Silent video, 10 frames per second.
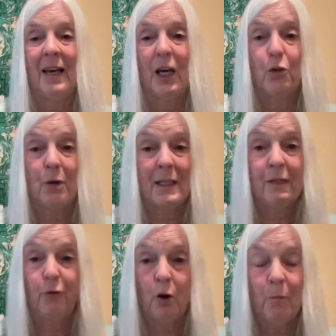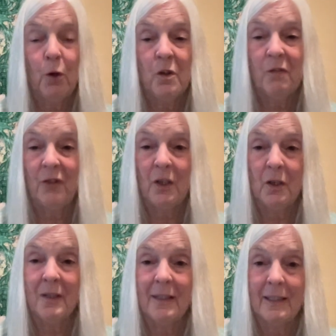and transform those
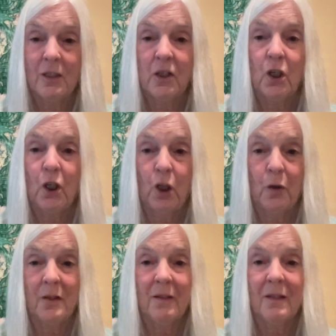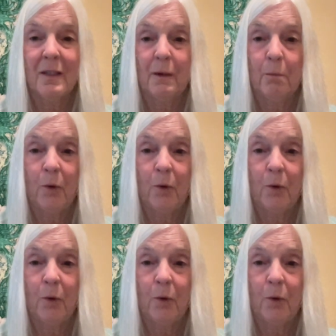fears into the closest